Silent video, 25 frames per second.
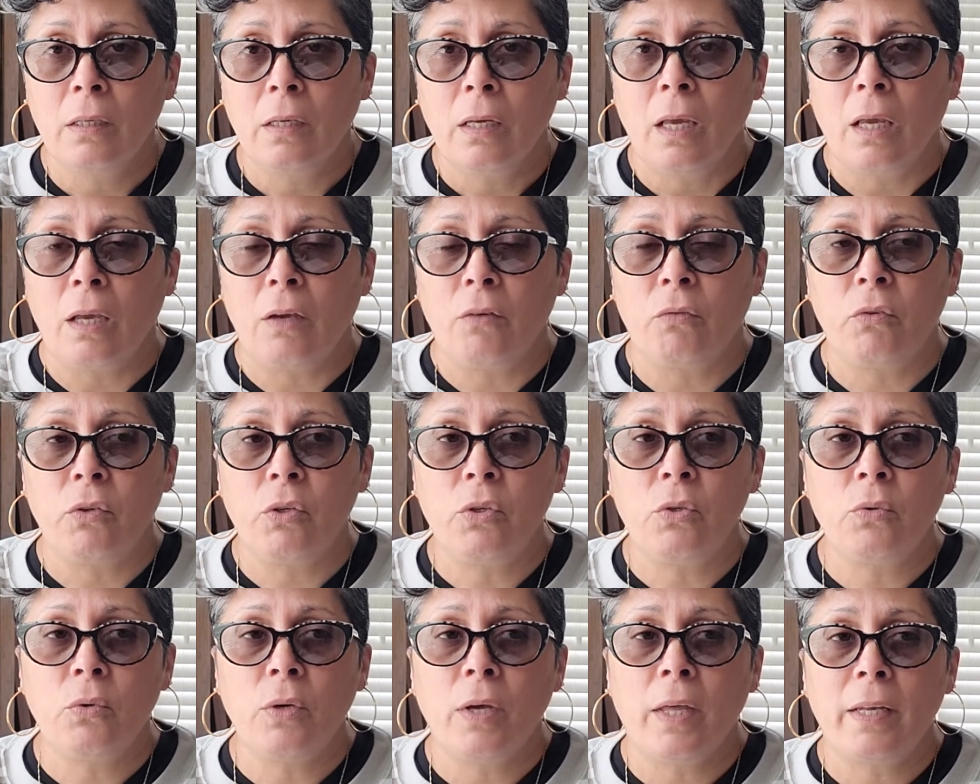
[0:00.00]
If
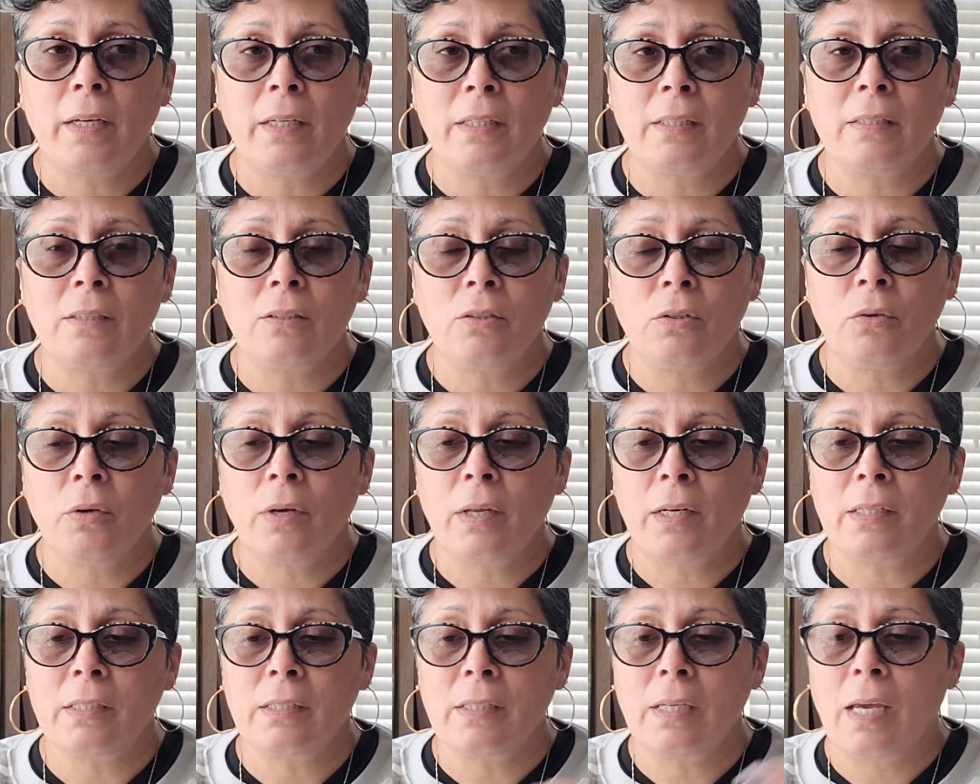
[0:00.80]
you got
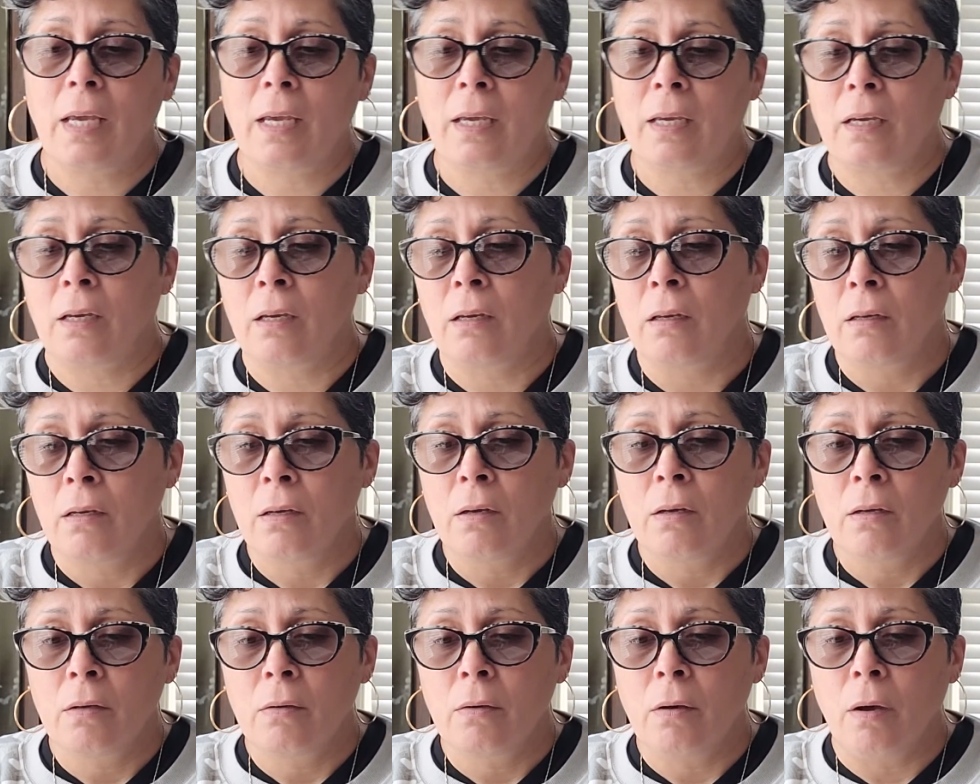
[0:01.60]
to take
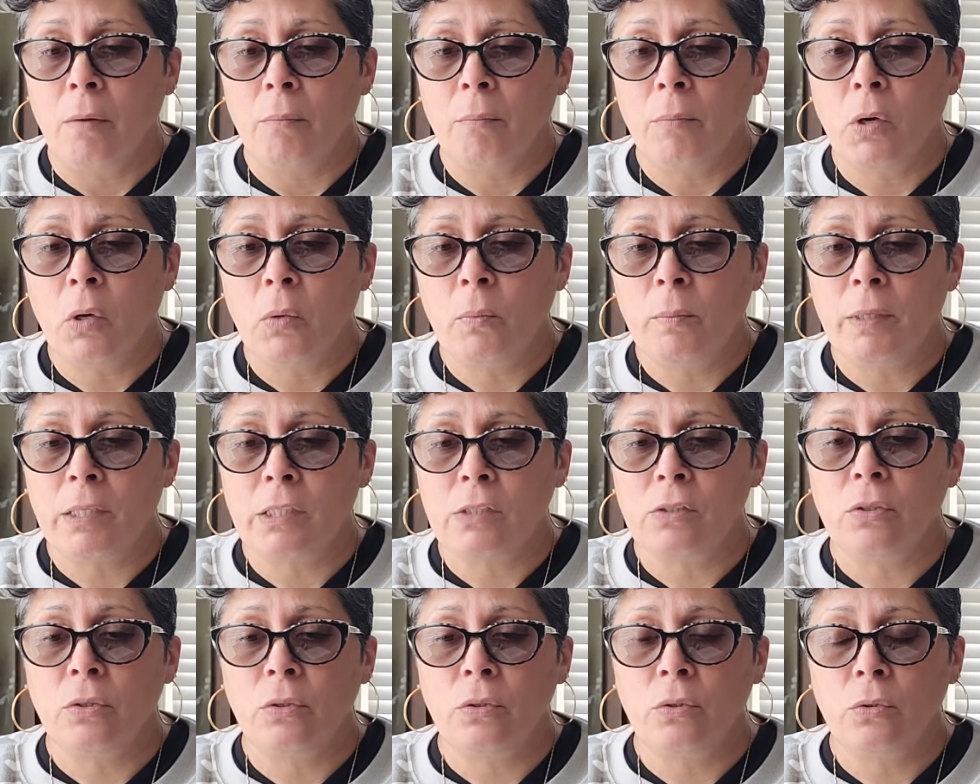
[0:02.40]
a
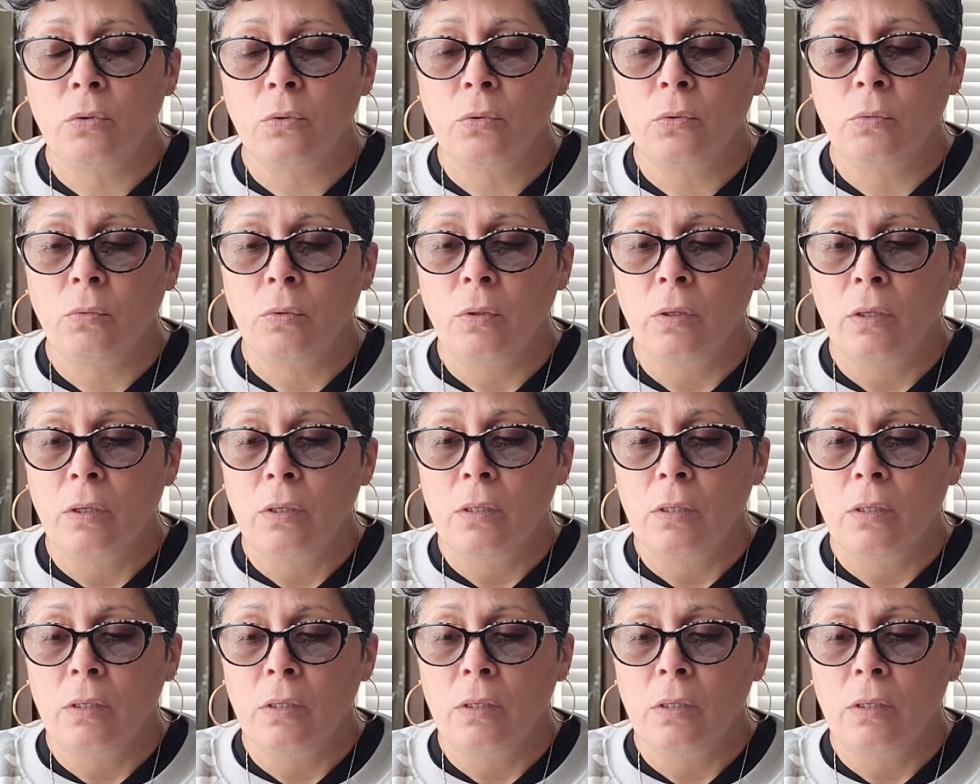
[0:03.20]
moment to,